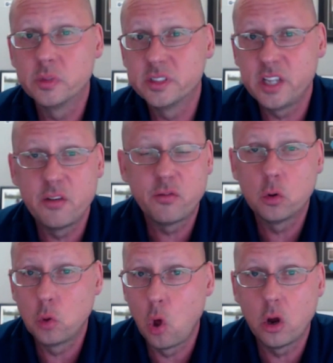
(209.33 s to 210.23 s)

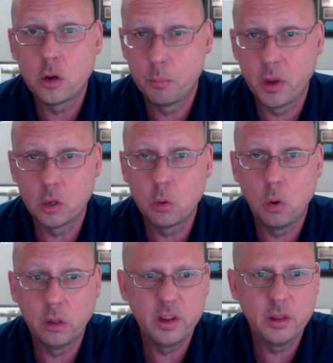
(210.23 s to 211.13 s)
safer, longer, better
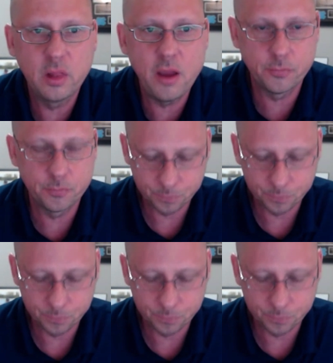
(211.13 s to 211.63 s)
quality of life.